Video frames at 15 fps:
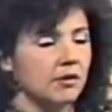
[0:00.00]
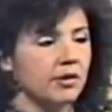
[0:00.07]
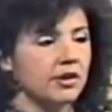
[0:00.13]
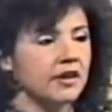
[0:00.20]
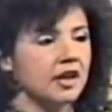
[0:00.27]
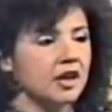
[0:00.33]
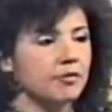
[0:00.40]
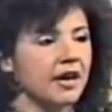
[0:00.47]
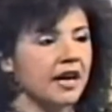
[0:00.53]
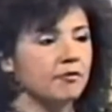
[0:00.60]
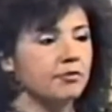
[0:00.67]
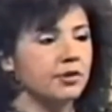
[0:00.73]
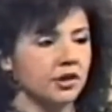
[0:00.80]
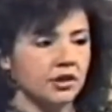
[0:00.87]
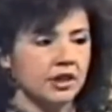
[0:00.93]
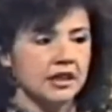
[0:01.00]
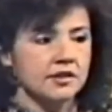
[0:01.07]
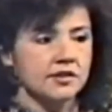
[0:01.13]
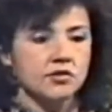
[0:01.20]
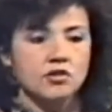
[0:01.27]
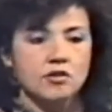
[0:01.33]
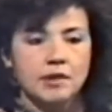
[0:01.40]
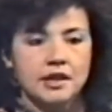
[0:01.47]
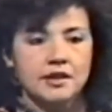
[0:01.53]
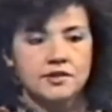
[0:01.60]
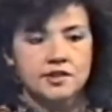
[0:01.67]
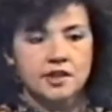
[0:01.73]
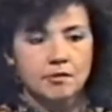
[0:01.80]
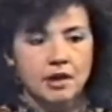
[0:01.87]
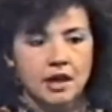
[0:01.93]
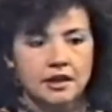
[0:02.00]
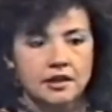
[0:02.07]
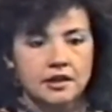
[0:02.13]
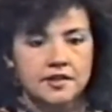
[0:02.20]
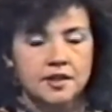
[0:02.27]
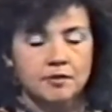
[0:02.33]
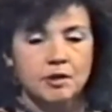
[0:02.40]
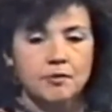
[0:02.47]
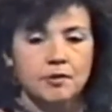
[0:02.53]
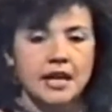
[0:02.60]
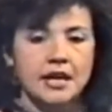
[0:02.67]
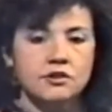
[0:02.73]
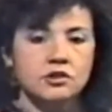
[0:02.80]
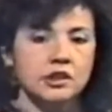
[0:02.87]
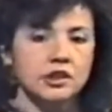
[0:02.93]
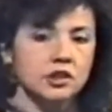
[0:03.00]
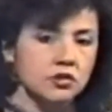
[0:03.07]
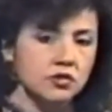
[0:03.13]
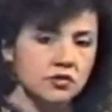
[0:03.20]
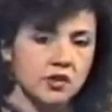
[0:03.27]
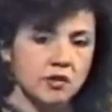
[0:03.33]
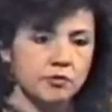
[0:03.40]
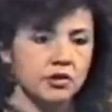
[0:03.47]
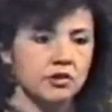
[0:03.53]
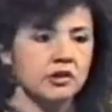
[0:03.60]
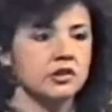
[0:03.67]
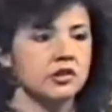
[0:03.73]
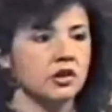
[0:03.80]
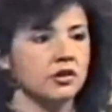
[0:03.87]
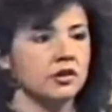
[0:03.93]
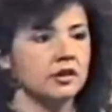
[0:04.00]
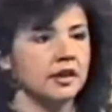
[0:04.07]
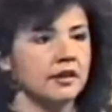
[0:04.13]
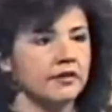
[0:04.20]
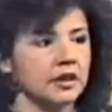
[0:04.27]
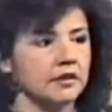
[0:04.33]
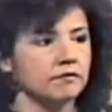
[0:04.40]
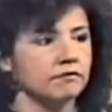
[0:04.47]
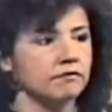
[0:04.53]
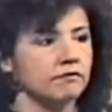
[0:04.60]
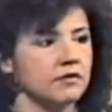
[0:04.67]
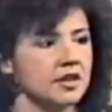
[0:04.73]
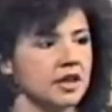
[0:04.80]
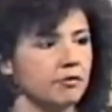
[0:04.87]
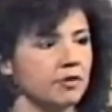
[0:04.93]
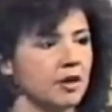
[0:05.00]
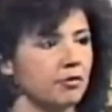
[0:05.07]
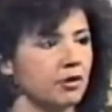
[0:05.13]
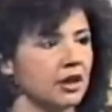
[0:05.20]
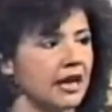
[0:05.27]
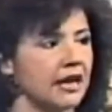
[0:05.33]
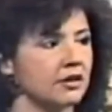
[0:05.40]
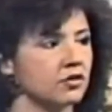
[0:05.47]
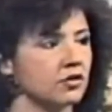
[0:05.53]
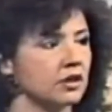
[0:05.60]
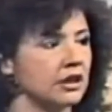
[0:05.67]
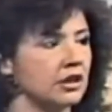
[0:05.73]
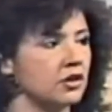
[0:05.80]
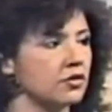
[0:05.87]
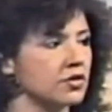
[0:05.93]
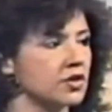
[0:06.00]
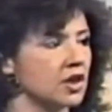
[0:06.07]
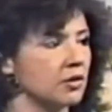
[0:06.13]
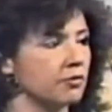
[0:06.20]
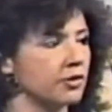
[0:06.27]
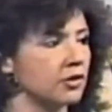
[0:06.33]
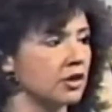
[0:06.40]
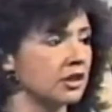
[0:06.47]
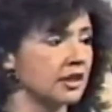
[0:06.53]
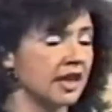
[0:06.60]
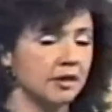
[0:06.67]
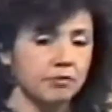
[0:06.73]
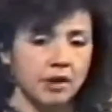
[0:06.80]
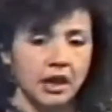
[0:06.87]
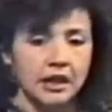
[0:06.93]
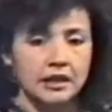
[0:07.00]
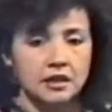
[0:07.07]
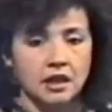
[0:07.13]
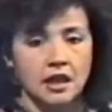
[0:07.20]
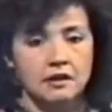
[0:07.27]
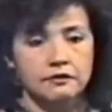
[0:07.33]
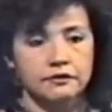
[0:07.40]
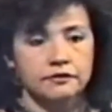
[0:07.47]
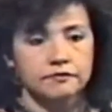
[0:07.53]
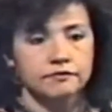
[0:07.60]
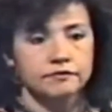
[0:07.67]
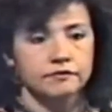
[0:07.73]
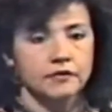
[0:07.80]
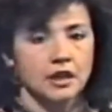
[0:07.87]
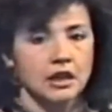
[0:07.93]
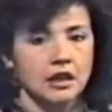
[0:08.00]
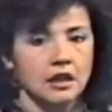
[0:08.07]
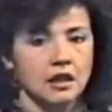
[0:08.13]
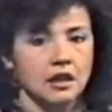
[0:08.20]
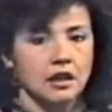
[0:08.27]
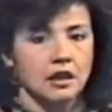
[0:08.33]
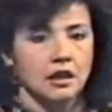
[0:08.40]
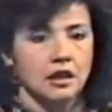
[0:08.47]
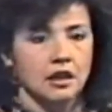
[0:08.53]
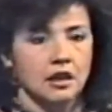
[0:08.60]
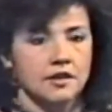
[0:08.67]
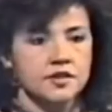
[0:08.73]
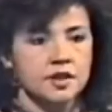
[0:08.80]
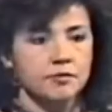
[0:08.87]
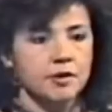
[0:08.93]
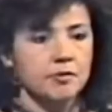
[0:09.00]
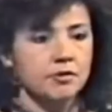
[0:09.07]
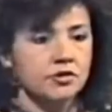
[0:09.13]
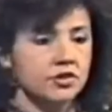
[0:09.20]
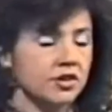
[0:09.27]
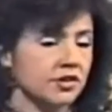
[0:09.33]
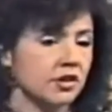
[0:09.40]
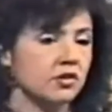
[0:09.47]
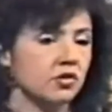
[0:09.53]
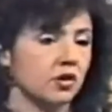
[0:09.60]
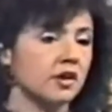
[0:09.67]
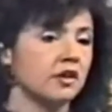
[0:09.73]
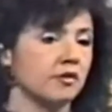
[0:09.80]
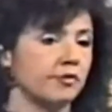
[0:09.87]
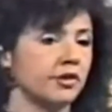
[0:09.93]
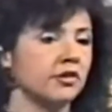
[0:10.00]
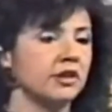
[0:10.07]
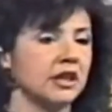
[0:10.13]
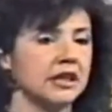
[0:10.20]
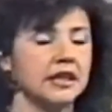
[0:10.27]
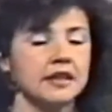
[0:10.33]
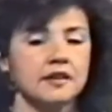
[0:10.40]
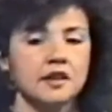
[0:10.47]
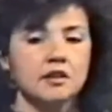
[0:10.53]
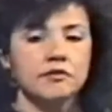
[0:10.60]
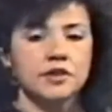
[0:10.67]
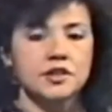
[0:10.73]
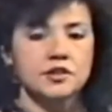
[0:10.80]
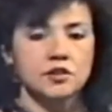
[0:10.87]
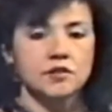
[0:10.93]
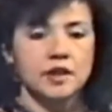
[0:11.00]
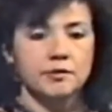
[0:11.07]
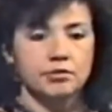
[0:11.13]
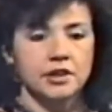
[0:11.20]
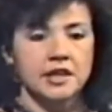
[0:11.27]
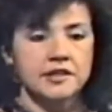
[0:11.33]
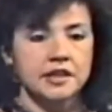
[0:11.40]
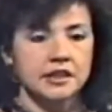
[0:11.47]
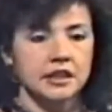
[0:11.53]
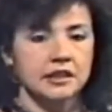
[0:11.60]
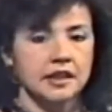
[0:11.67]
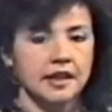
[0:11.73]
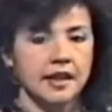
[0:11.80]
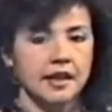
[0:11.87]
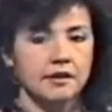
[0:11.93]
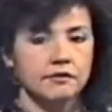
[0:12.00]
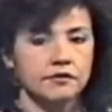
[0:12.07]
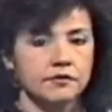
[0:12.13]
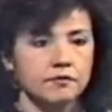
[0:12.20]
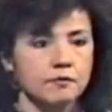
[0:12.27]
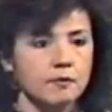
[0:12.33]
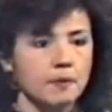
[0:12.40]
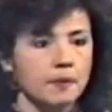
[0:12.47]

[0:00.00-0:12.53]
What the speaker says: And then we think about beauty as a tremendous commodity. Some people actually use their beauty to earn a living. Some people actually use their beauty to get by in life. Some people just enjoy their beauty and they think of it as a great blessing that they have.